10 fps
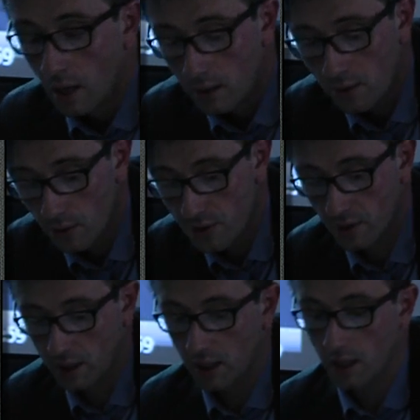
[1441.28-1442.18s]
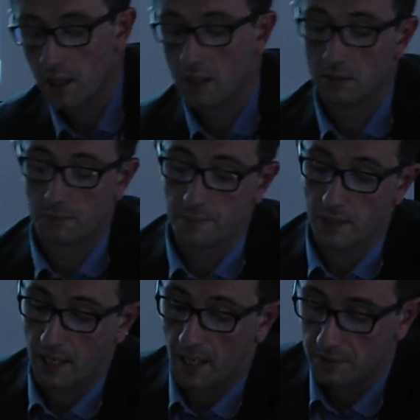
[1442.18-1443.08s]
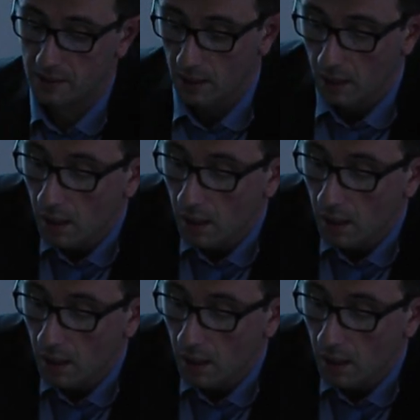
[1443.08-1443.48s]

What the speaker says: Crucially, perhaps,